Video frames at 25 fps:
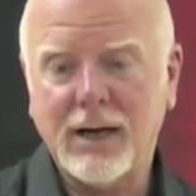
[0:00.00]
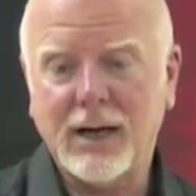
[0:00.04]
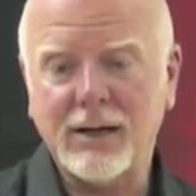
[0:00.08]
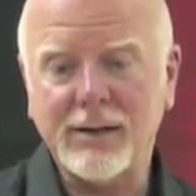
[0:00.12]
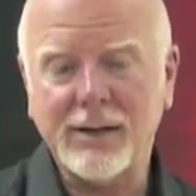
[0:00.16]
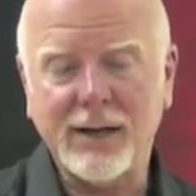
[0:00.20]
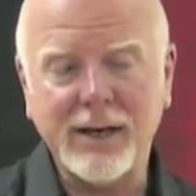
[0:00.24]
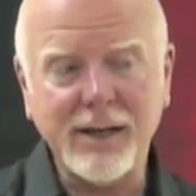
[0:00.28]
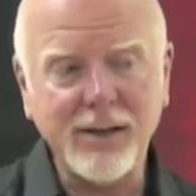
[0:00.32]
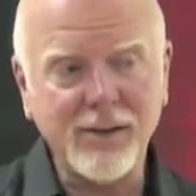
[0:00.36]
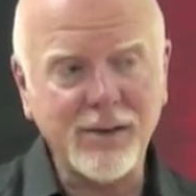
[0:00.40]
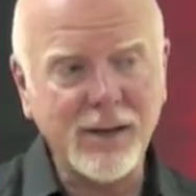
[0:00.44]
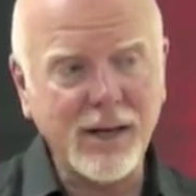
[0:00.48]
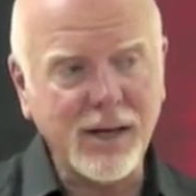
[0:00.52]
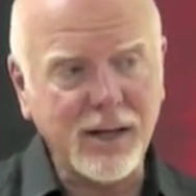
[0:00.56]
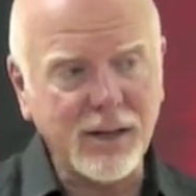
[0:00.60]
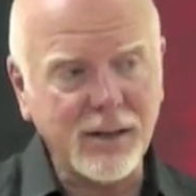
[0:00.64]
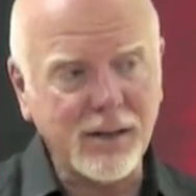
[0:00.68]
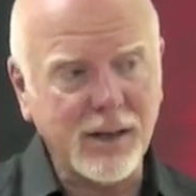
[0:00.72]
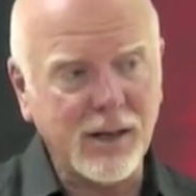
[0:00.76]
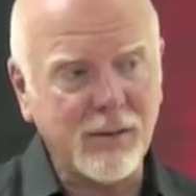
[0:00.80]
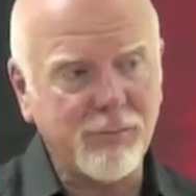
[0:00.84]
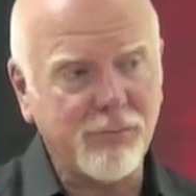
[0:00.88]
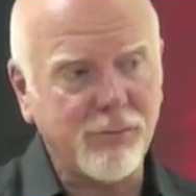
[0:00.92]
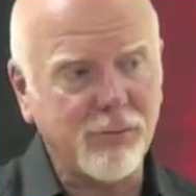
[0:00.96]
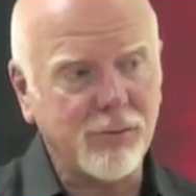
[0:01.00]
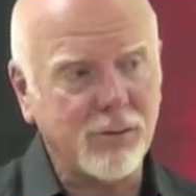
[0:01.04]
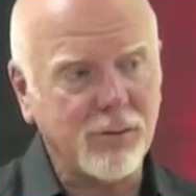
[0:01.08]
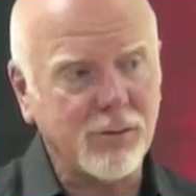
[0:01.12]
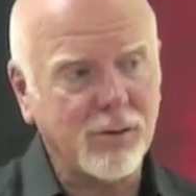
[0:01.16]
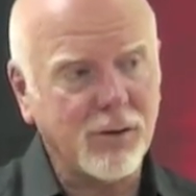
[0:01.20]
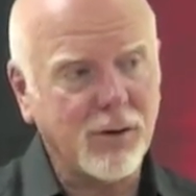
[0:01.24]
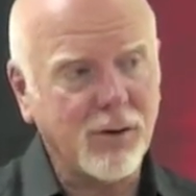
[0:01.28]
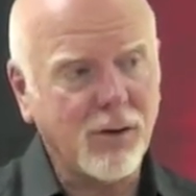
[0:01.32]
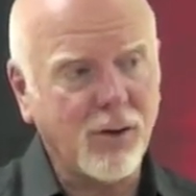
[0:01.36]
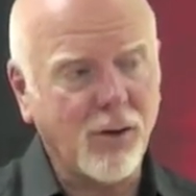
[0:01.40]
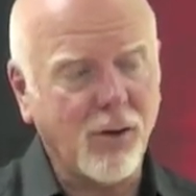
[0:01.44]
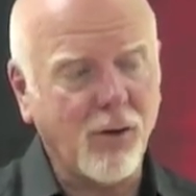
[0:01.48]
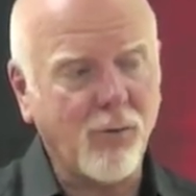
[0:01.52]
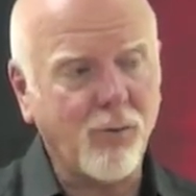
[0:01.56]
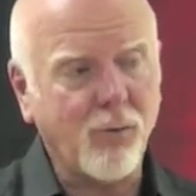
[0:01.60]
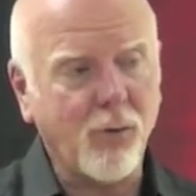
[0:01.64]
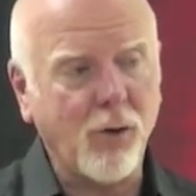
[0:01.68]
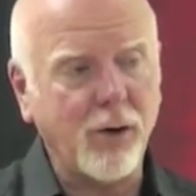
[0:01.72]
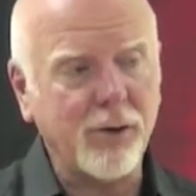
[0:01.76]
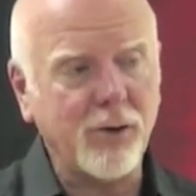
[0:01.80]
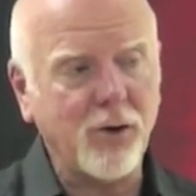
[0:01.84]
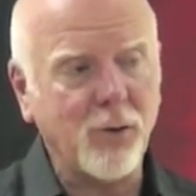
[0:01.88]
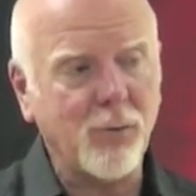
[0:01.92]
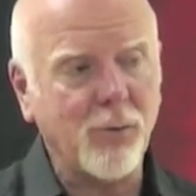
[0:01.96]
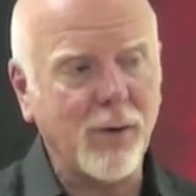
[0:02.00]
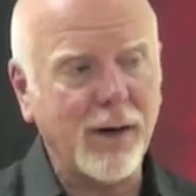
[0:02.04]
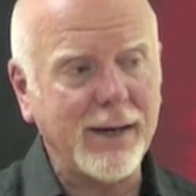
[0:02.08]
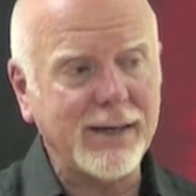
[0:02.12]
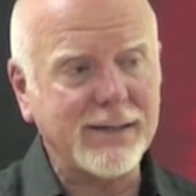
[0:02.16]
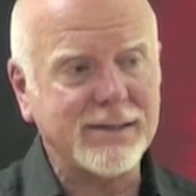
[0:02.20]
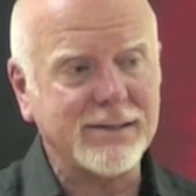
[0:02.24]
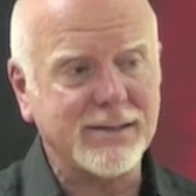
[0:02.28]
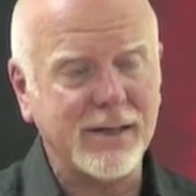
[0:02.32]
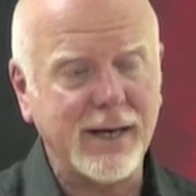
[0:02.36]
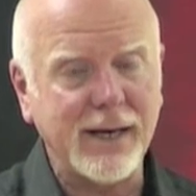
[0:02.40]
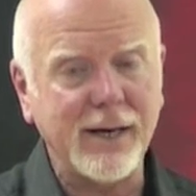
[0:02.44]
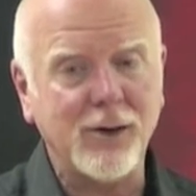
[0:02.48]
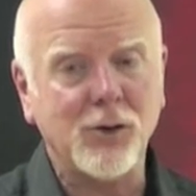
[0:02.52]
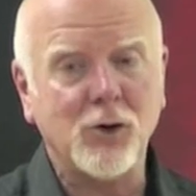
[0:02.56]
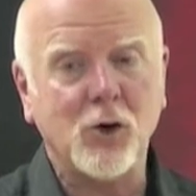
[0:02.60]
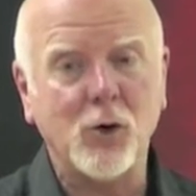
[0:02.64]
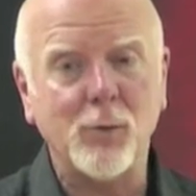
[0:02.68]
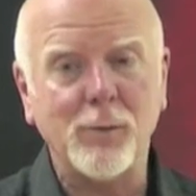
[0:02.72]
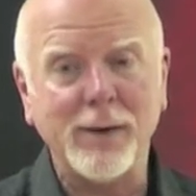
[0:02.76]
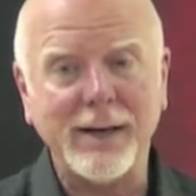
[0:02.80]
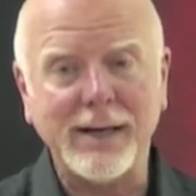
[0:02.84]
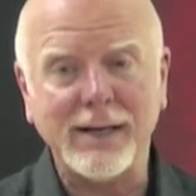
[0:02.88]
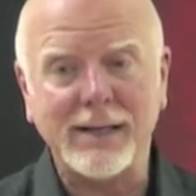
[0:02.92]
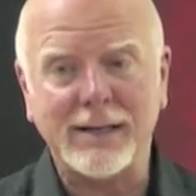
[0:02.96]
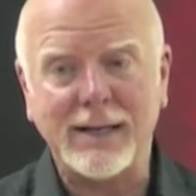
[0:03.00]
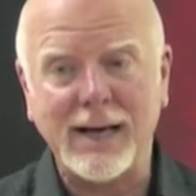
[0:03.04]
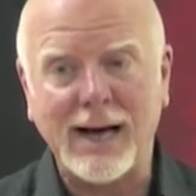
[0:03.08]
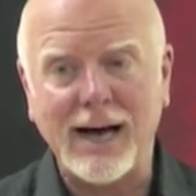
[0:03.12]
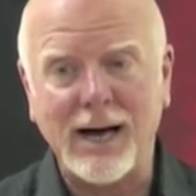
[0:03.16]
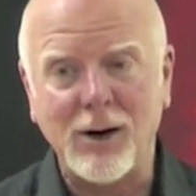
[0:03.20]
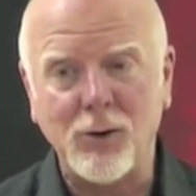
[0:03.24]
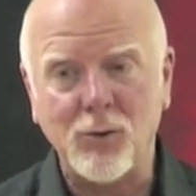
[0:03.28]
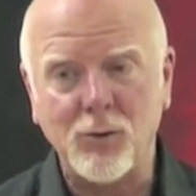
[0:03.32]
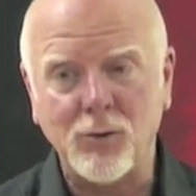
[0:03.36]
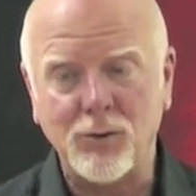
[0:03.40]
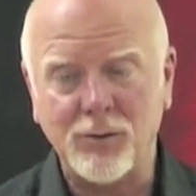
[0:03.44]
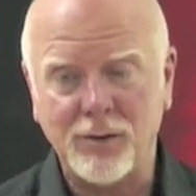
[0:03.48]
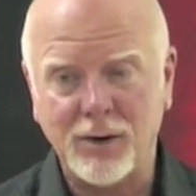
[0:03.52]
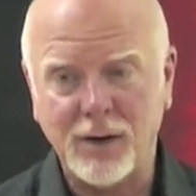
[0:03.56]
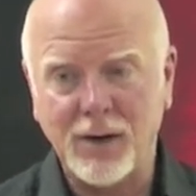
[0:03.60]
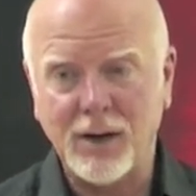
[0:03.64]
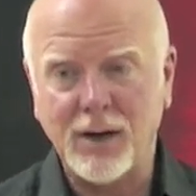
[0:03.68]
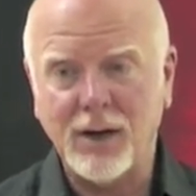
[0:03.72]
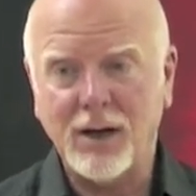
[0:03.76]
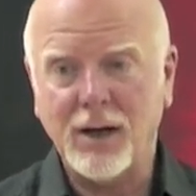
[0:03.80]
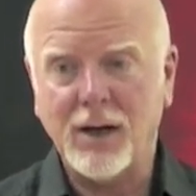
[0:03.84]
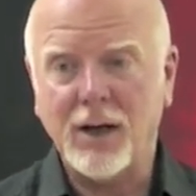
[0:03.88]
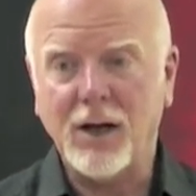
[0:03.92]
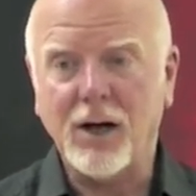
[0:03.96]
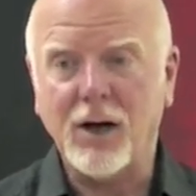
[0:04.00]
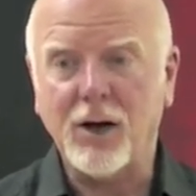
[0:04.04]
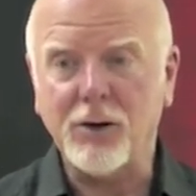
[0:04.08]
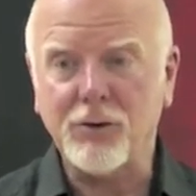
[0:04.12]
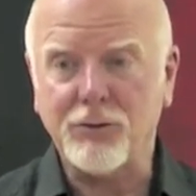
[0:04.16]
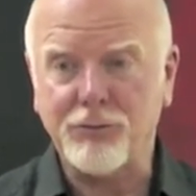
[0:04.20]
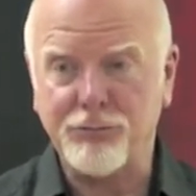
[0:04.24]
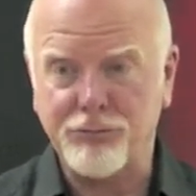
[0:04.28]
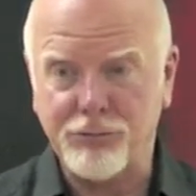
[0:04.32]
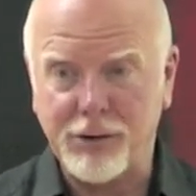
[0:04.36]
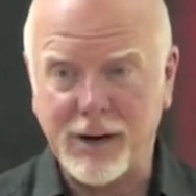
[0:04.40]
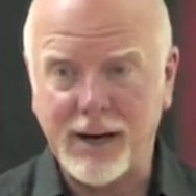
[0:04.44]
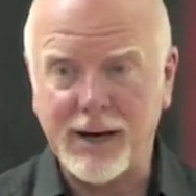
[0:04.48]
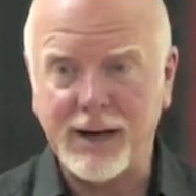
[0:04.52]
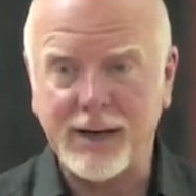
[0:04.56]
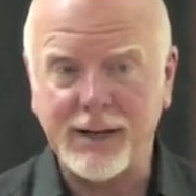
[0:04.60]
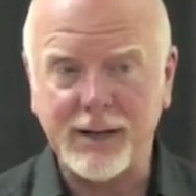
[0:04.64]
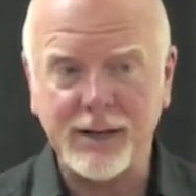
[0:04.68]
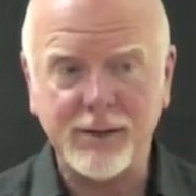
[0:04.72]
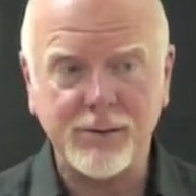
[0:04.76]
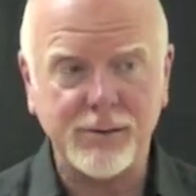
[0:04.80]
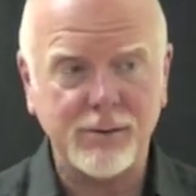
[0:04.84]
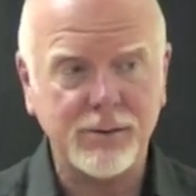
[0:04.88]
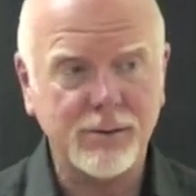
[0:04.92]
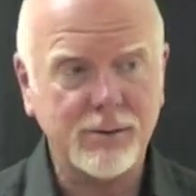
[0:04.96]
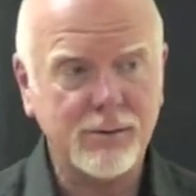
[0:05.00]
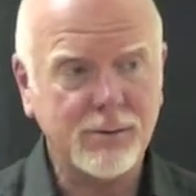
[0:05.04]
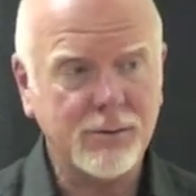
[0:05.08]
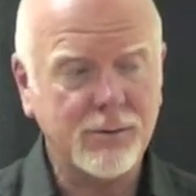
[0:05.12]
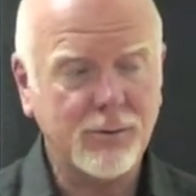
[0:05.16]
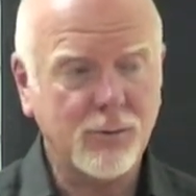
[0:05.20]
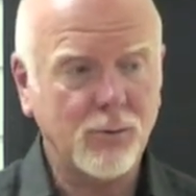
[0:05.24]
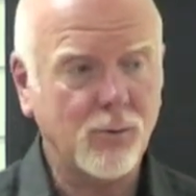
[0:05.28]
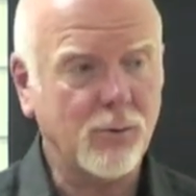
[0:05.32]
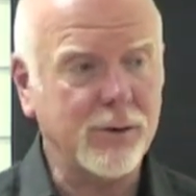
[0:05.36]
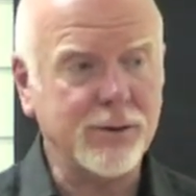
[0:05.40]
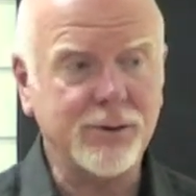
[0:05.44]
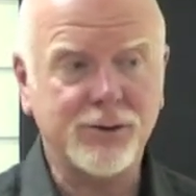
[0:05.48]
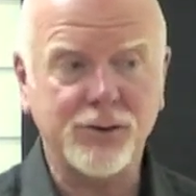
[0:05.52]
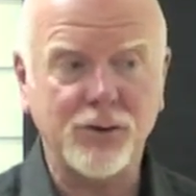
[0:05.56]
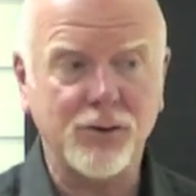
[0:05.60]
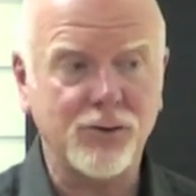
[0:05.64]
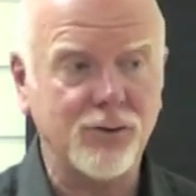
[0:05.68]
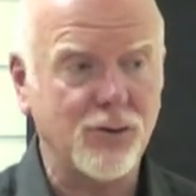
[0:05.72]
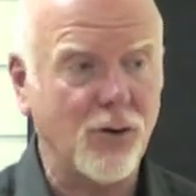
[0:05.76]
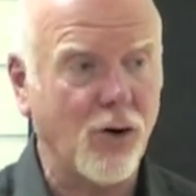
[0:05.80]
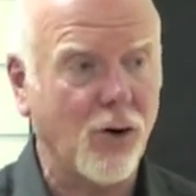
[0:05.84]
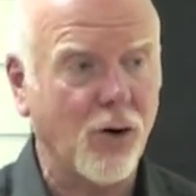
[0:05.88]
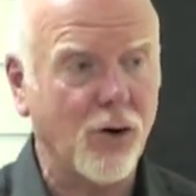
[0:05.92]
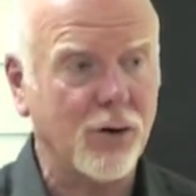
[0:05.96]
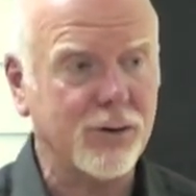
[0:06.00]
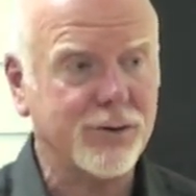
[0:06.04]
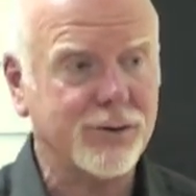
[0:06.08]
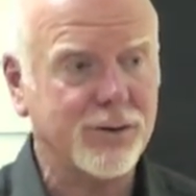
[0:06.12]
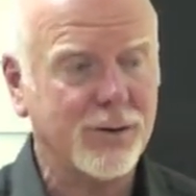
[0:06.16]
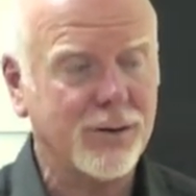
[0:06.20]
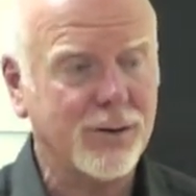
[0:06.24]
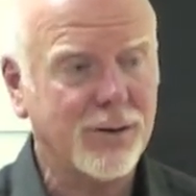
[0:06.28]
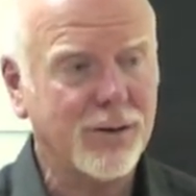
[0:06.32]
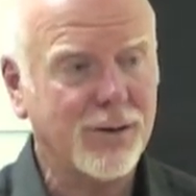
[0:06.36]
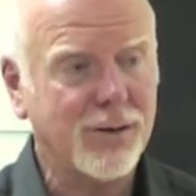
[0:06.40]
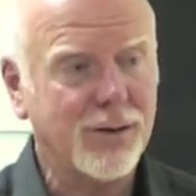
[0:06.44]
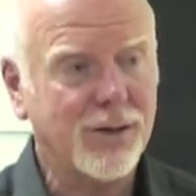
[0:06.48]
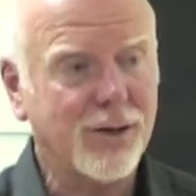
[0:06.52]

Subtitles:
And in that level of what you may say coming down a grade, which you're not,